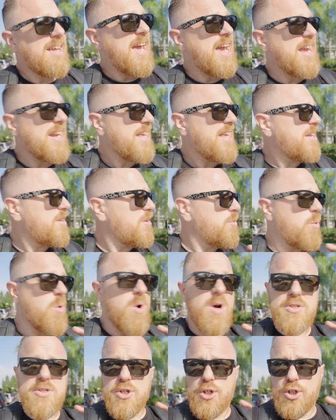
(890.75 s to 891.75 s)
and it
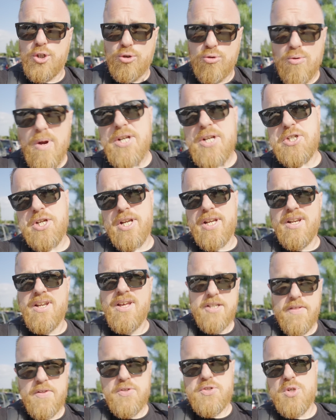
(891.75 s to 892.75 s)
was crushing
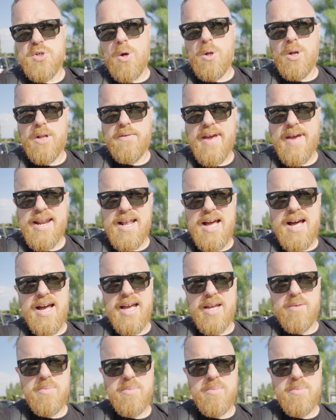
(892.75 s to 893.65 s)
to the soul of Anaheim.